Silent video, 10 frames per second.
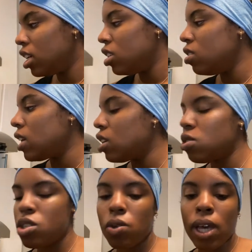You get
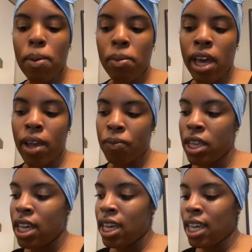used to it, but
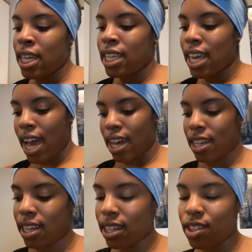yeah,
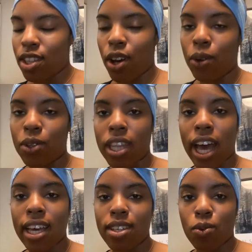so
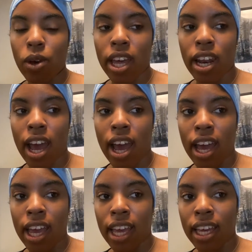that is what
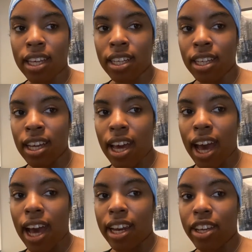I
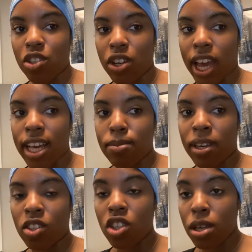had yesterday as
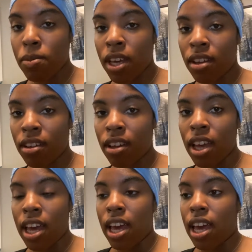my cheat meal
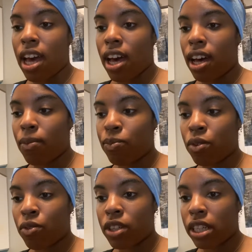
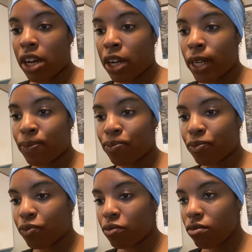for dinner,
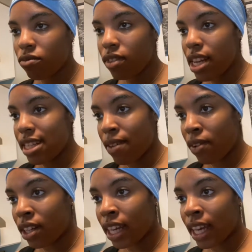because I
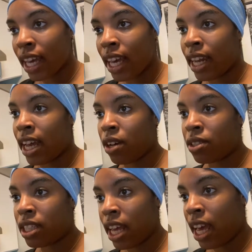felt like it. And now
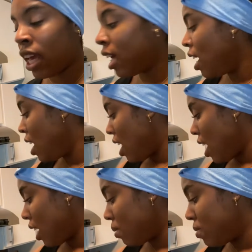today
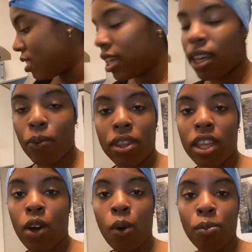I am sticking with
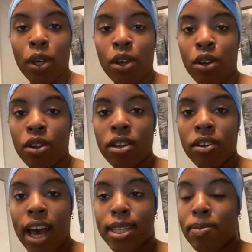the oatmeal
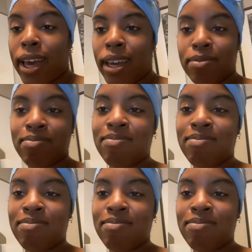as my